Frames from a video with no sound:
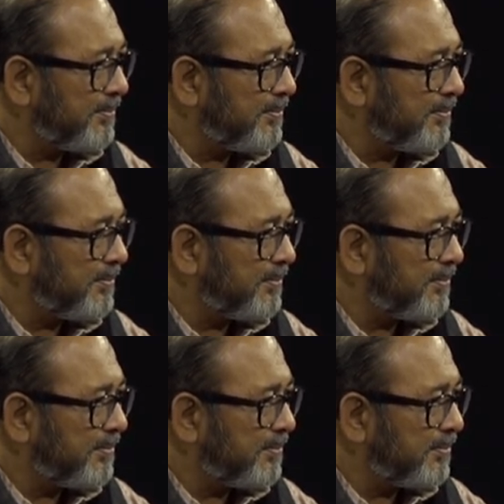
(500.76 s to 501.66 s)

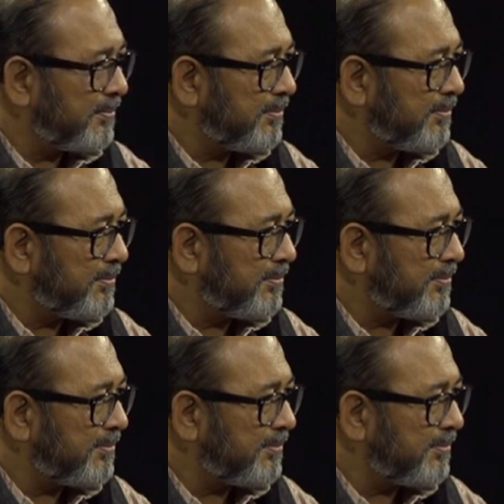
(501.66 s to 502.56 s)

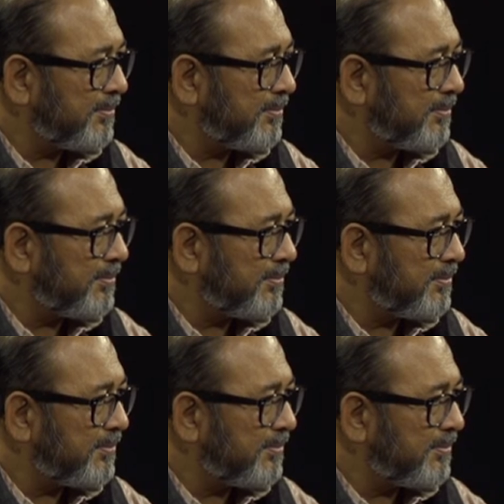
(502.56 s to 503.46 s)

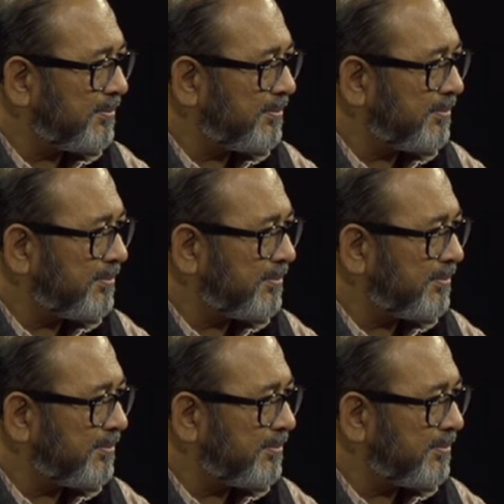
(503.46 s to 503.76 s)
The person shown says nothing.